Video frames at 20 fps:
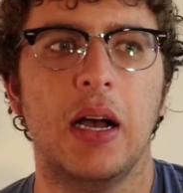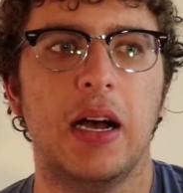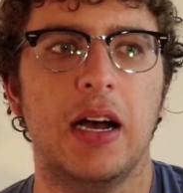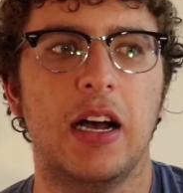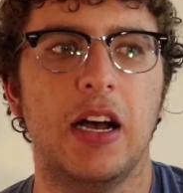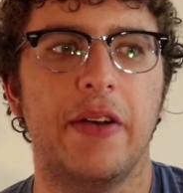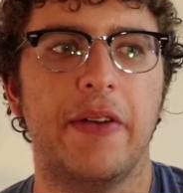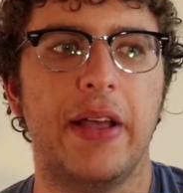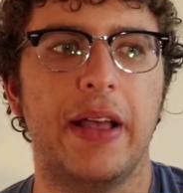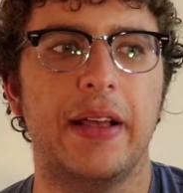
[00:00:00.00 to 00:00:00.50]

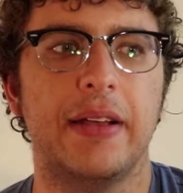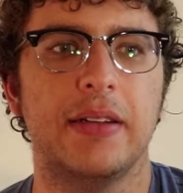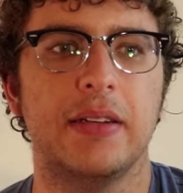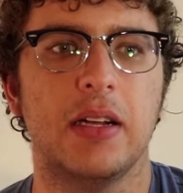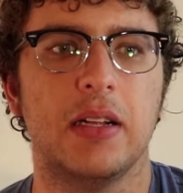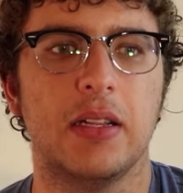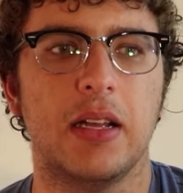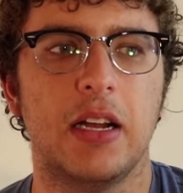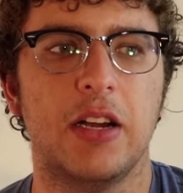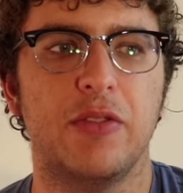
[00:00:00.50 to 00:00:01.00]
uh, and
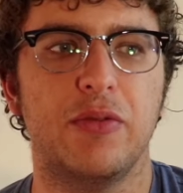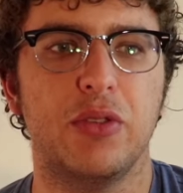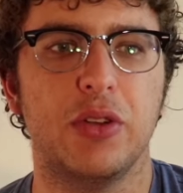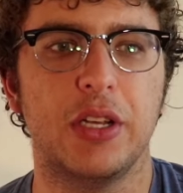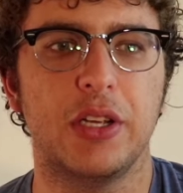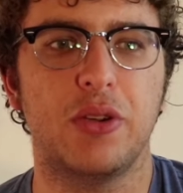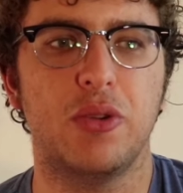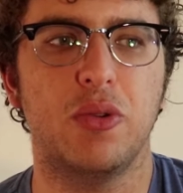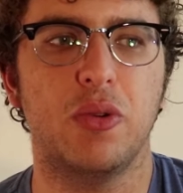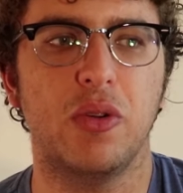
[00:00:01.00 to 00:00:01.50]
a lot of
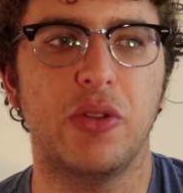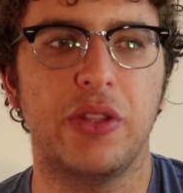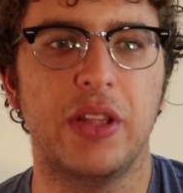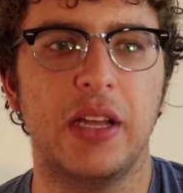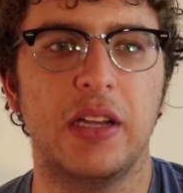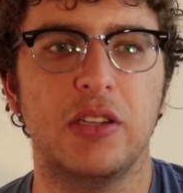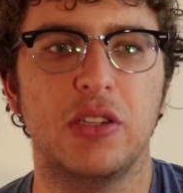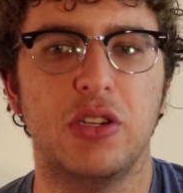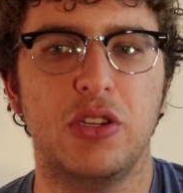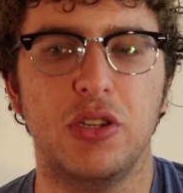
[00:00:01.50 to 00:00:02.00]
really cool
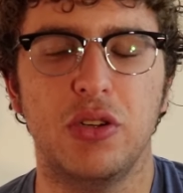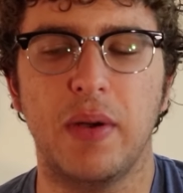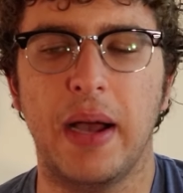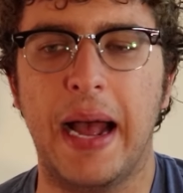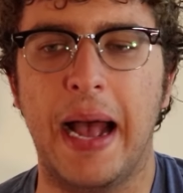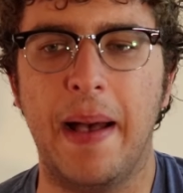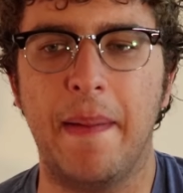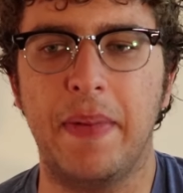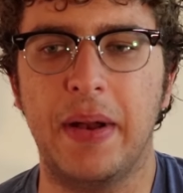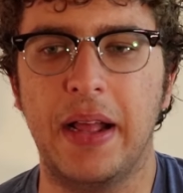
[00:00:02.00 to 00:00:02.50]
things do
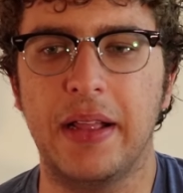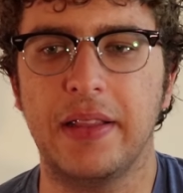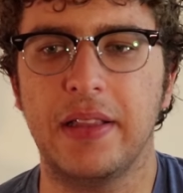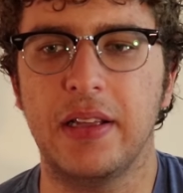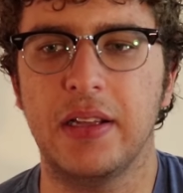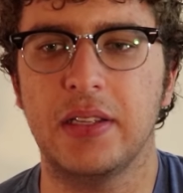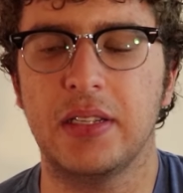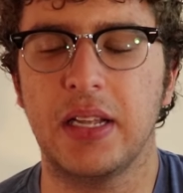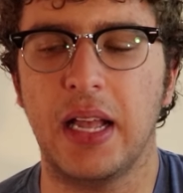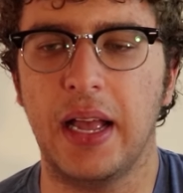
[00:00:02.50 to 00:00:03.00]
happen at
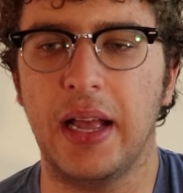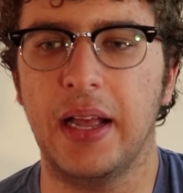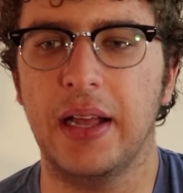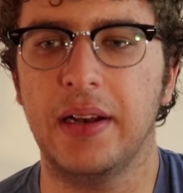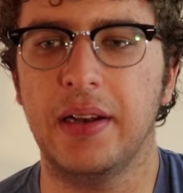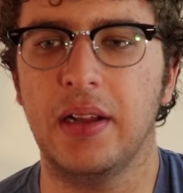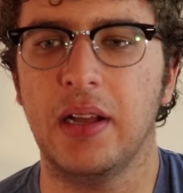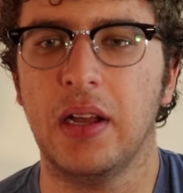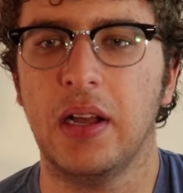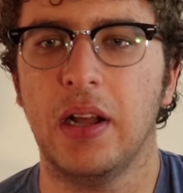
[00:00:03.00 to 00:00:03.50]
this
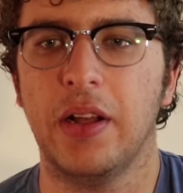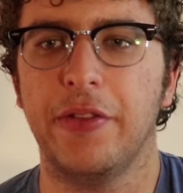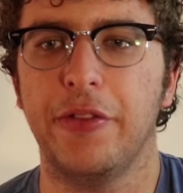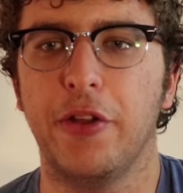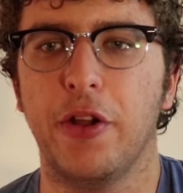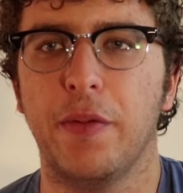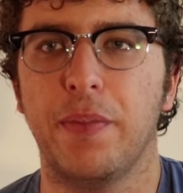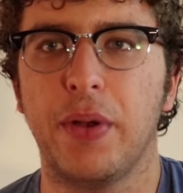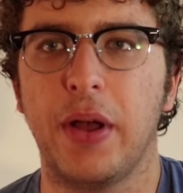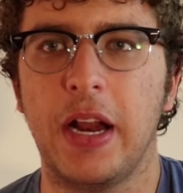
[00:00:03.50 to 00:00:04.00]
and
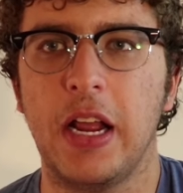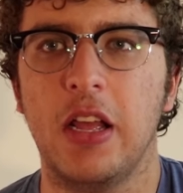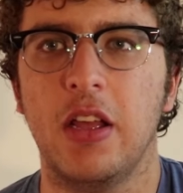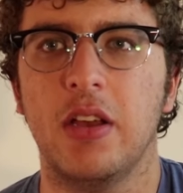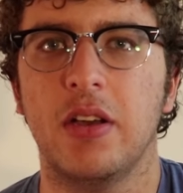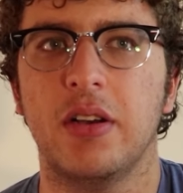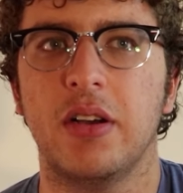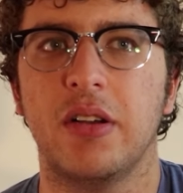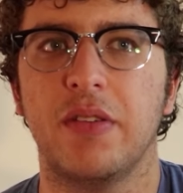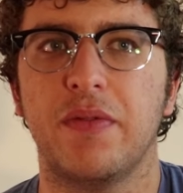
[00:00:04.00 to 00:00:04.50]
there are
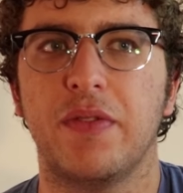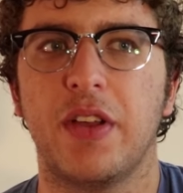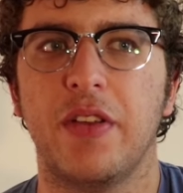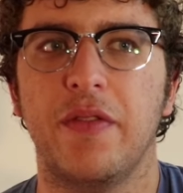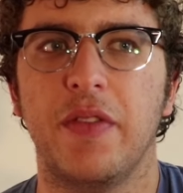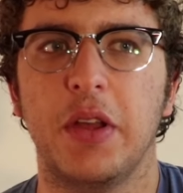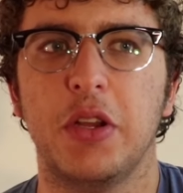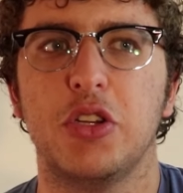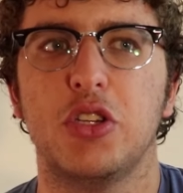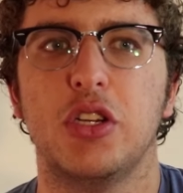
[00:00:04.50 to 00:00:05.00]
plenty of
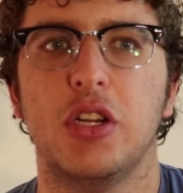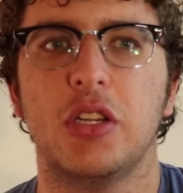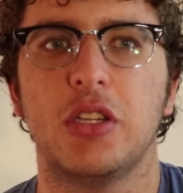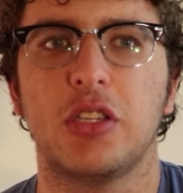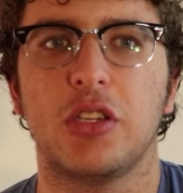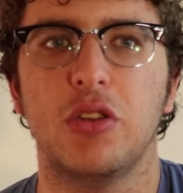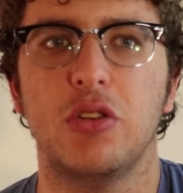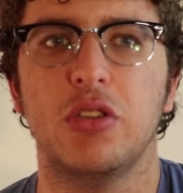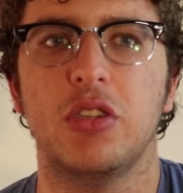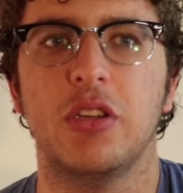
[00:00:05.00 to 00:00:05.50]
convention
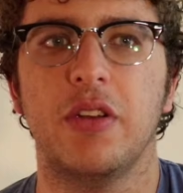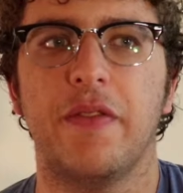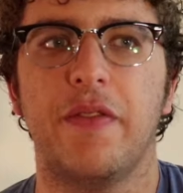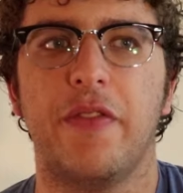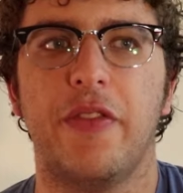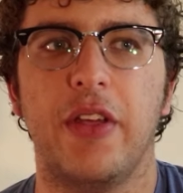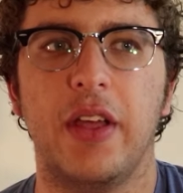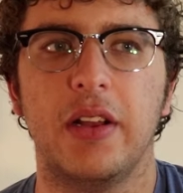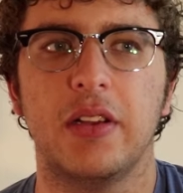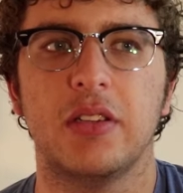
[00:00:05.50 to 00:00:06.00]
exclusive
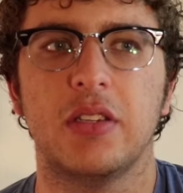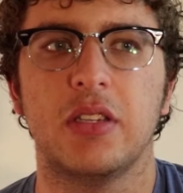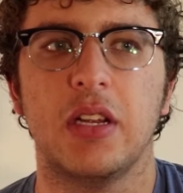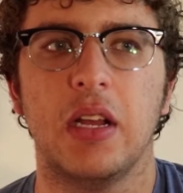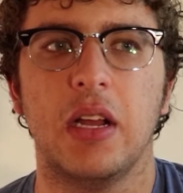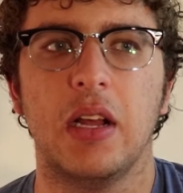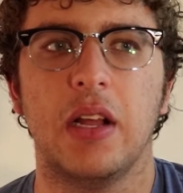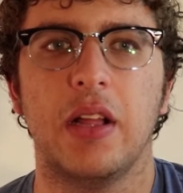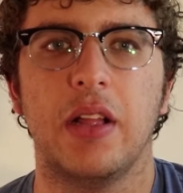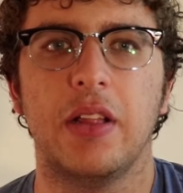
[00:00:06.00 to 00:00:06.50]
things